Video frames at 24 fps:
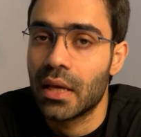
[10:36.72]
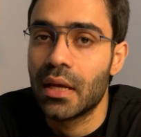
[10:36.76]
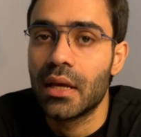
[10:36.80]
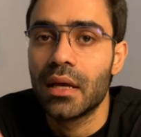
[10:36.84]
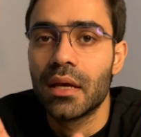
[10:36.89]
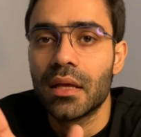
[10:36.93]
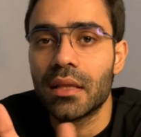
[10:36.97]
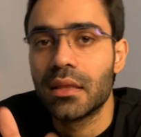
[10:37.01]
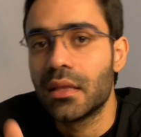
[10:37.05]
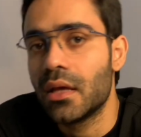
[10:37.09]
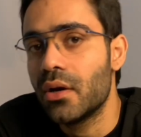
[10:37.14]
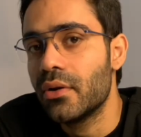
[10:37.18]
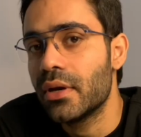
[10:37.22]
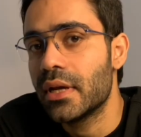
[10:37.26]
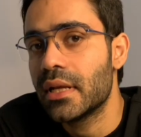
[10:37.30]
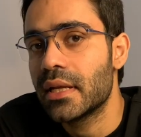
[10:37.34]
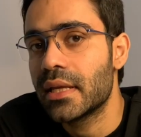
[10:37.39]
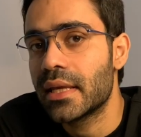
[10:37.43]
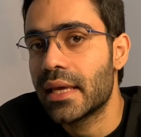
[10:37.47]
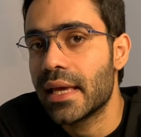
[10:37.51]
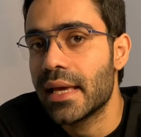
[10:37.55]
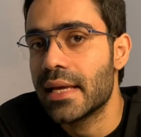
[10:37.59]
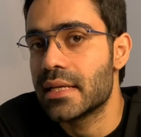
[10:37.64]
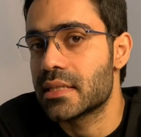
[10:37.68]
Now, in
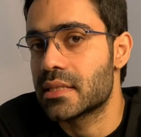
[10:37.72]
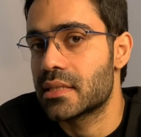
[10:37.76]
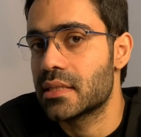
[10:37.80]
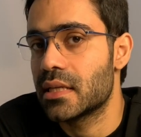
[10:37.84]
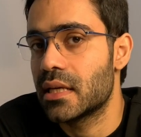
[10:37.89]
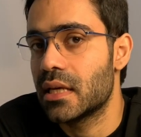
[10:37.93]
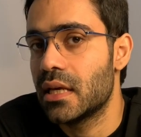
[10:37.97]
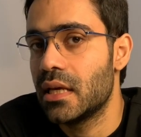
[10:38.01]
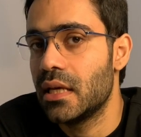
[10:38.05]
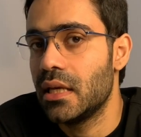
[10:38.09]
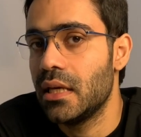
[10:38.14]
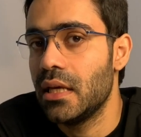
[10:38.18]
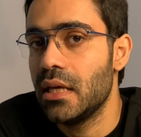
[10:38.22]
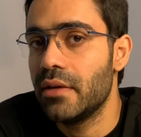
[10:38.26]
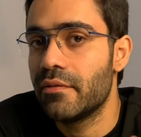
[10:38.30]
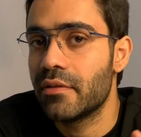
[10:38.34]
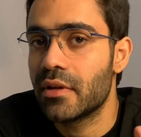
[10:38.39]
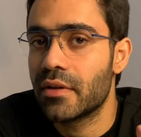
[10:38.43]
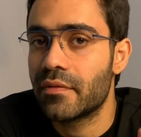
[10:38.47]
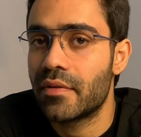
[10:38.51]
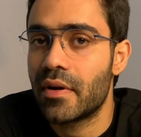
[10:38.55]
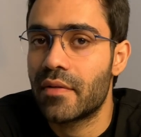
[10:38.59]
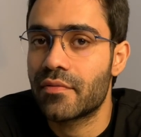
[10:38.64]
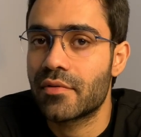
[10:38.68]
case even
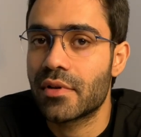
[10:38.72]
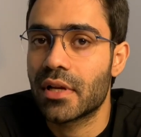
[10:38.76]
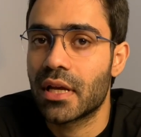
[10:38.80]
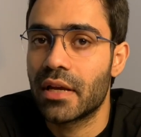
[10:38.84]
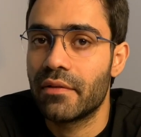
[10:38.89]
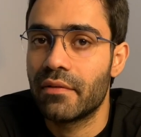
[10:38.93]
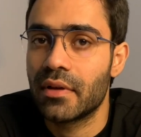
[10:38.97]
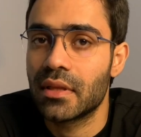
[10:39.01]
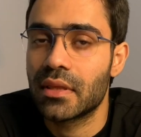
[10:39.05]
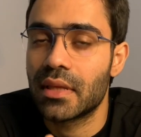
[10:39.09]
if after giving